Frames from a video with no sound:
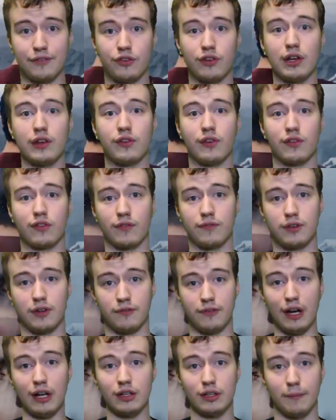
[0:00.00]
seasons of
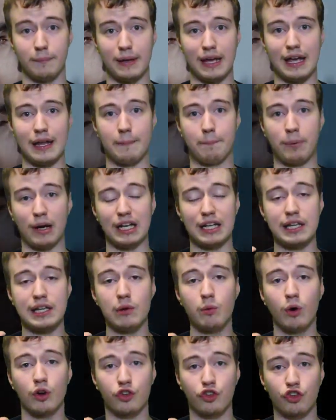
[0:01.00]
development, but he
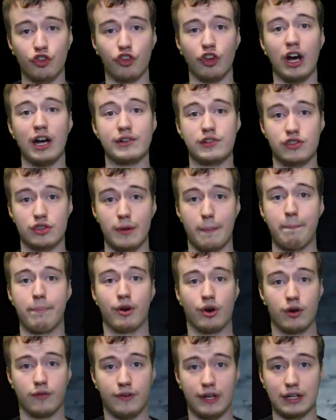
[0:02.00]
was such the
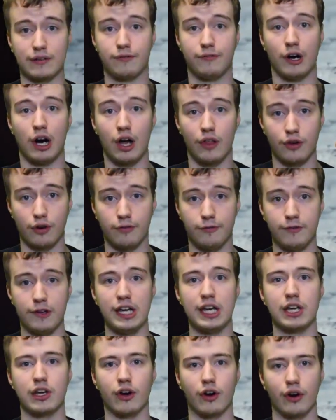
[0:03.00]
perfect father
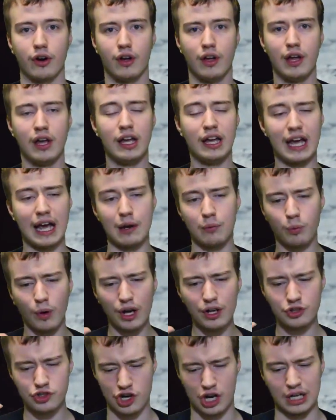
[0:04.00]
figure. And
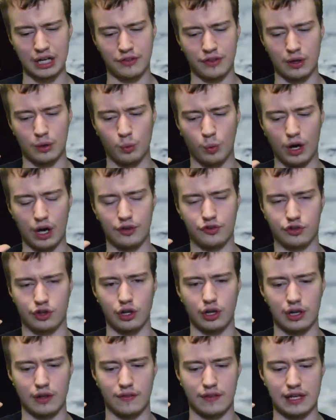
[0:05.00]
while Jonathan was
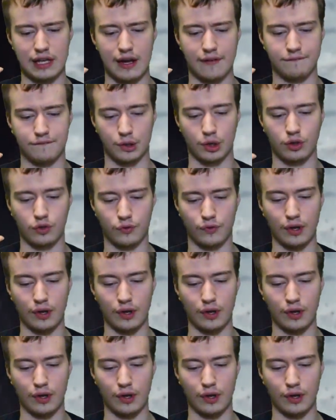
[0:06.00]
good in the first